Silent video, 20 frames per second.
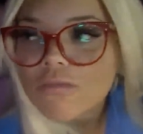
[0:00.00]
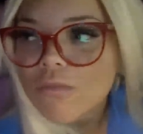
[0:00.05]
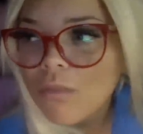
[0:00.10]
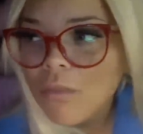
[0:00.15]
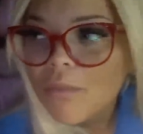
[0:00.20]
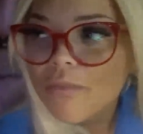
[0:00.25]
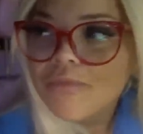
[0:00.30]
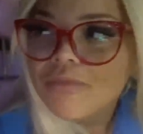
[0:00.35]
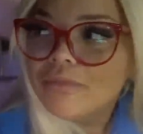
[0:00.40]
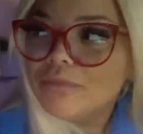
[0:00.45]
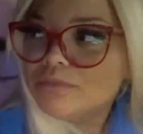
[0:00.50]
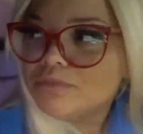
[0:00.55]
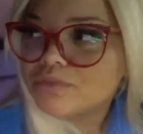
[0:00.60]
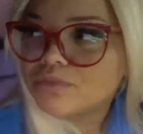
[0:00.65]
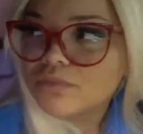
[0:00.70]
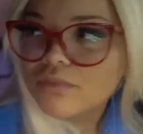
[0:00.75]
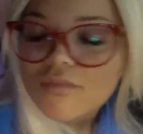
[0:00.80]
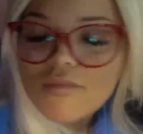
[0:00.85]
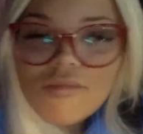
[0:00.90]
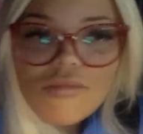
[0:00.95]
Hmm.
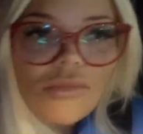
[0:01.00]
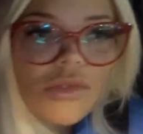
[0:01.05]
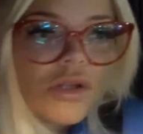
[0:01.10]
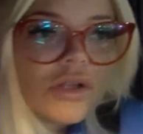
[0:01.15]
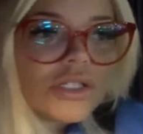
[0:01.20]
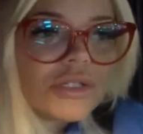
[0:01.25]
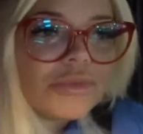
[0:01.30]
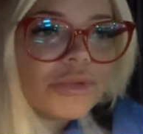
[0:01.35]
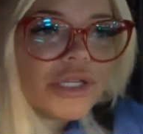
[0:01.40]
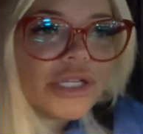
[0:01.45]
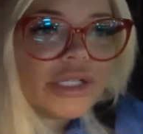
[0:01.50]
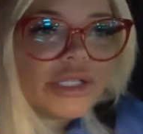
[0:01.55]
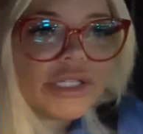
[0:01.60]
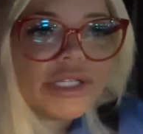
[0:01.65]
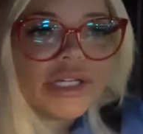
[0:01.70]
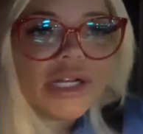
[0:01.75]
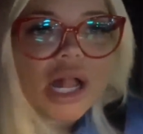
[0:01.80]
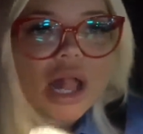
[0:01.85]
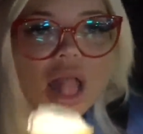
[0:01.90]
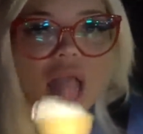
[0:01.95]
Looks pretty
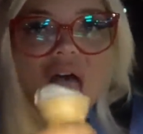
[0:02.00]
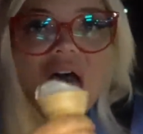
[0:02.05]
clear.